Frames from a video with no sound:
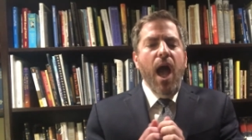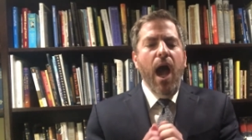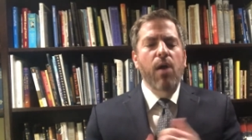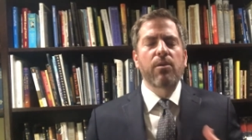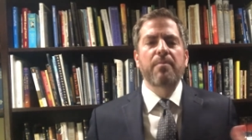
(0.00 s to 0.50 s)

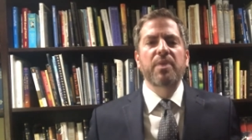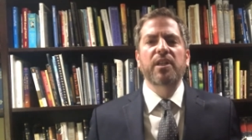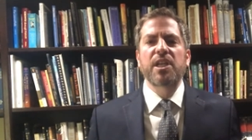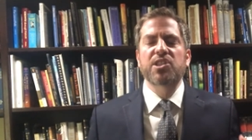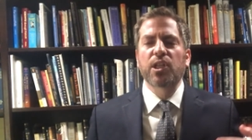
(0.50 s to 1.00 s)
our
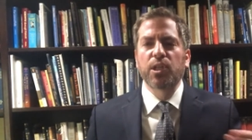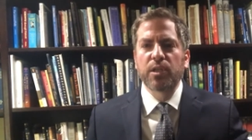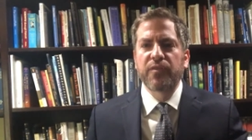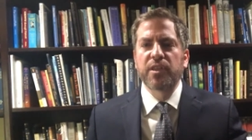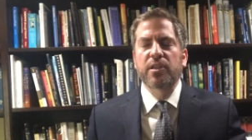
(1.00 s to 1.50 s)
ability to
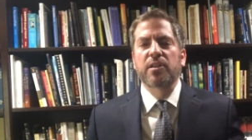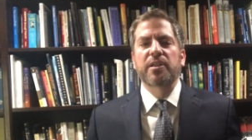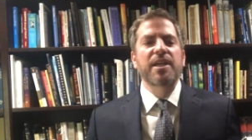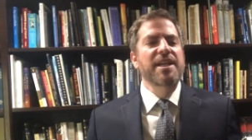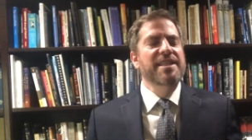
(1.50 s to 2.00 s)
look for the
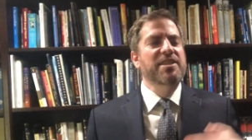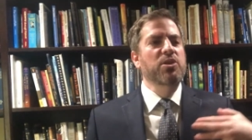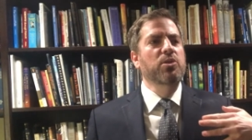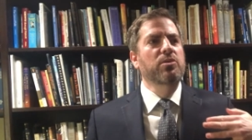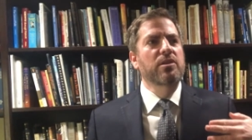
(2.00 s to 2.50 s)
good,
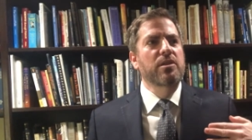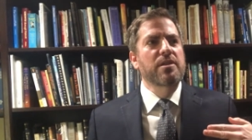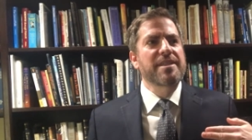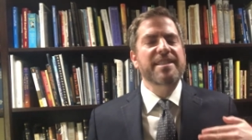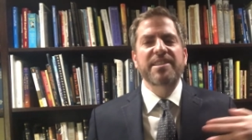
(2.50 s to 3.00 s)
to
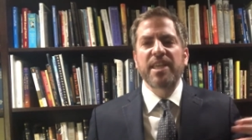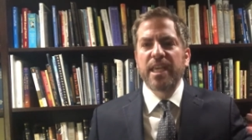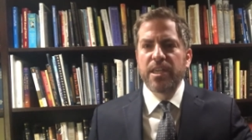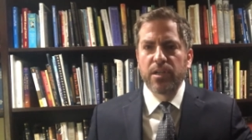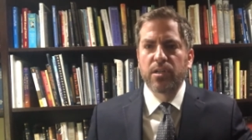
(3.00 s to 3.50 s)

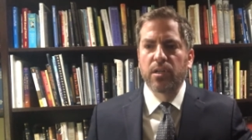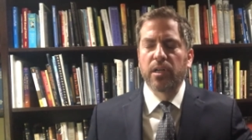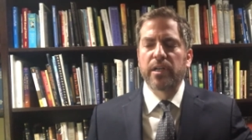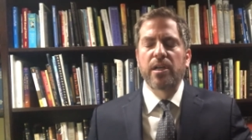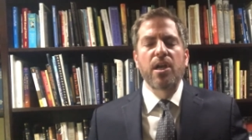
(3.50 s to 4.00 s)
see the
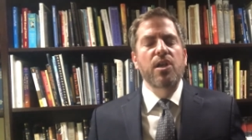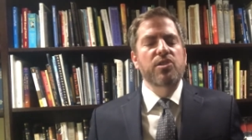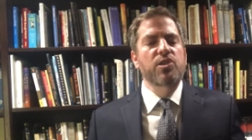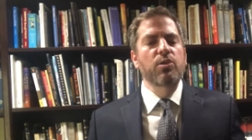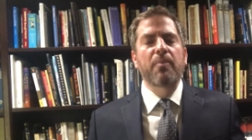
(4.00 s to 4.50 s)
good,
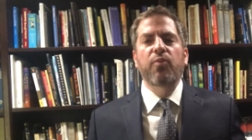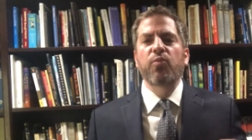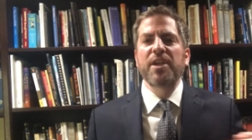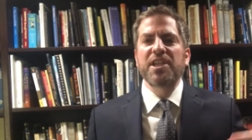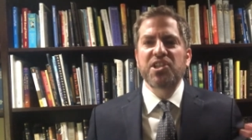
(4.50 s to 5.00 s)
to
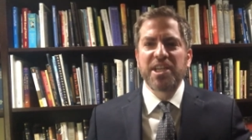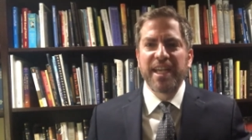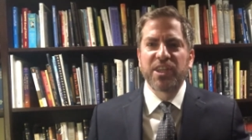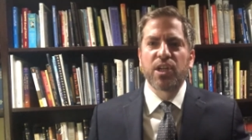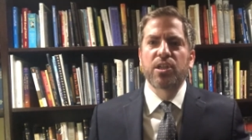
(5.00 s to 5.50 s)

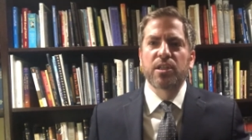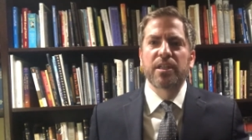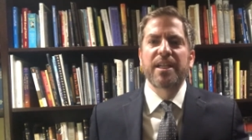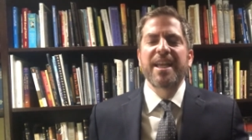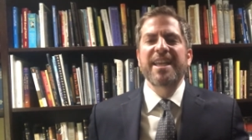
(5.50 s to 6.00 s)
appreciate the
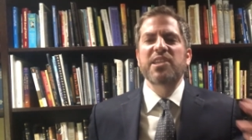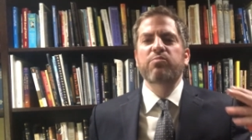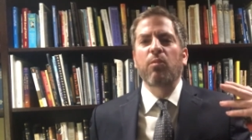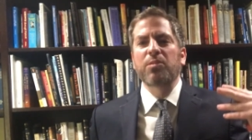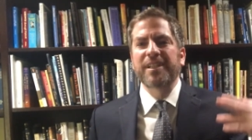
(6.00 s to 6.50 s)
good, is
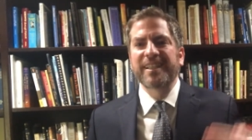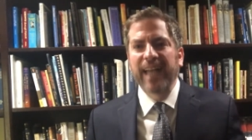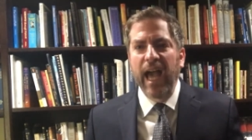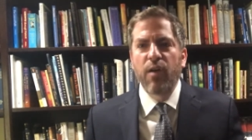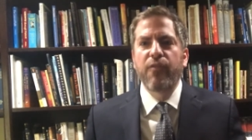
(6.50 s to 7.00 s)
what will
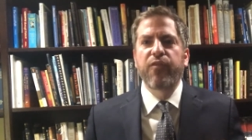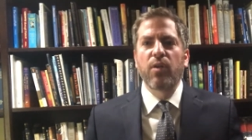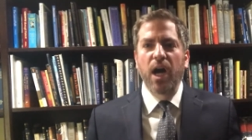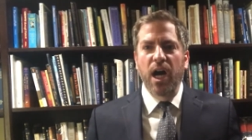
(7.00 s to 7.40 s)
allow for